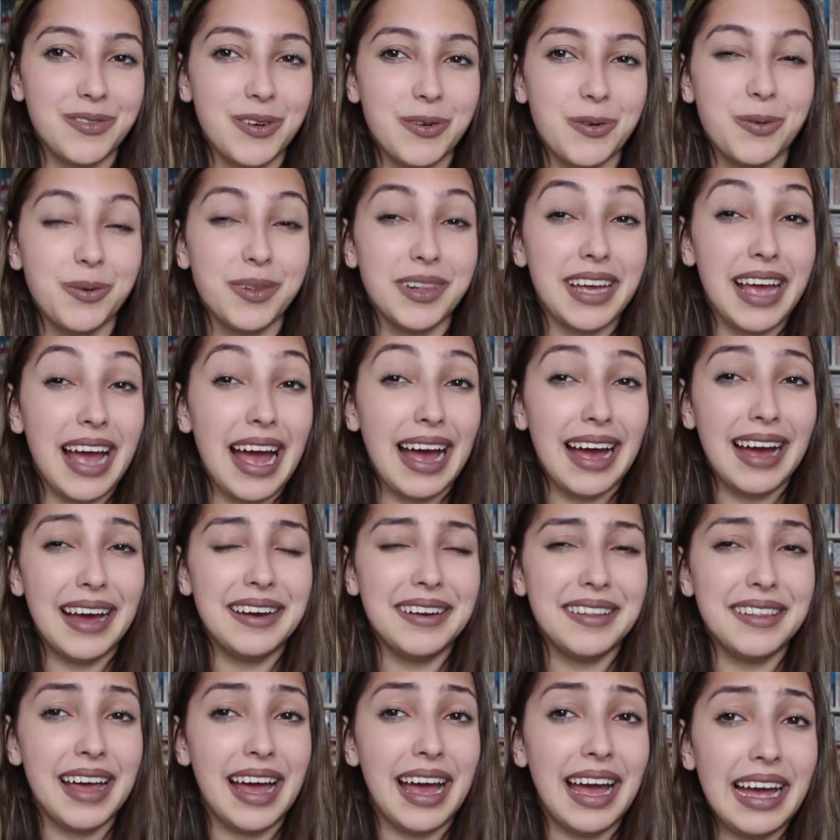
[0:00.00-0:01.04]
never really
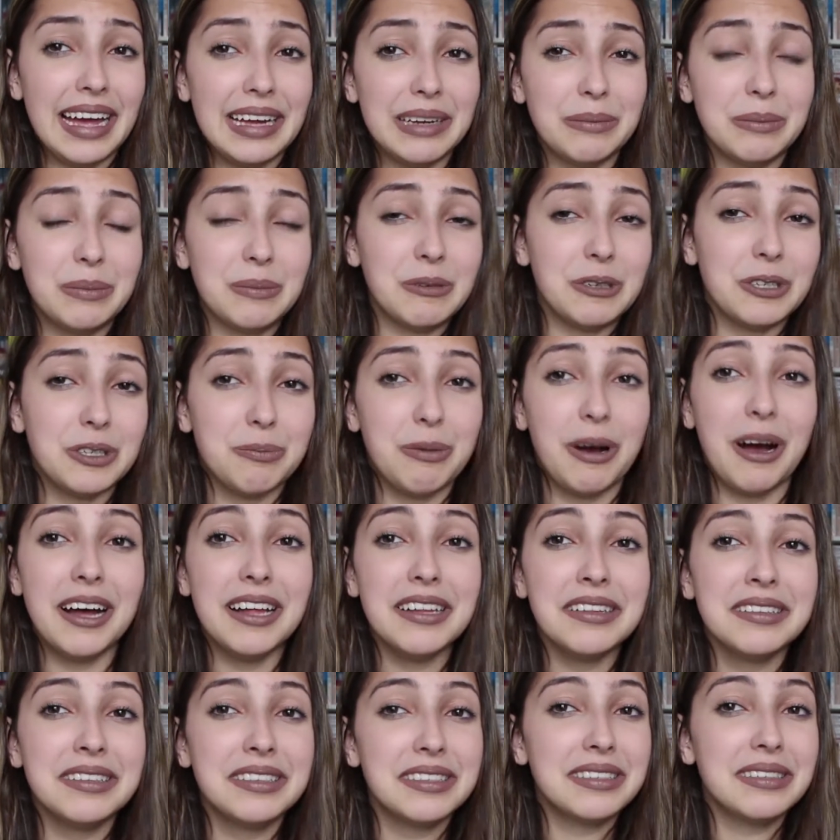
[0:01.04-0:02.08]
had that
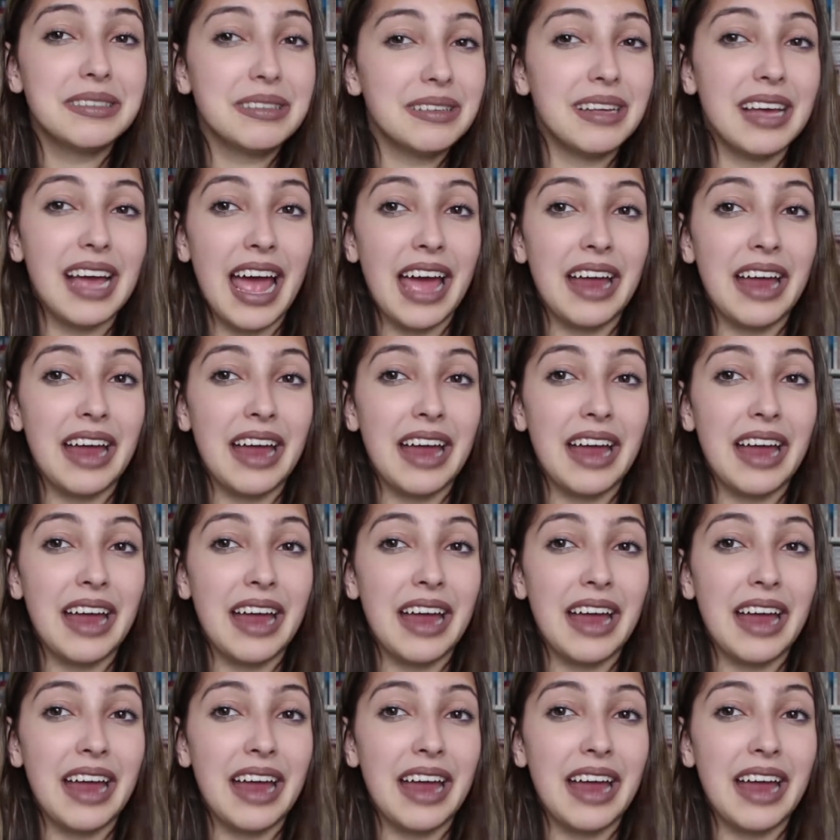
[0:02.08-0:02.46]
response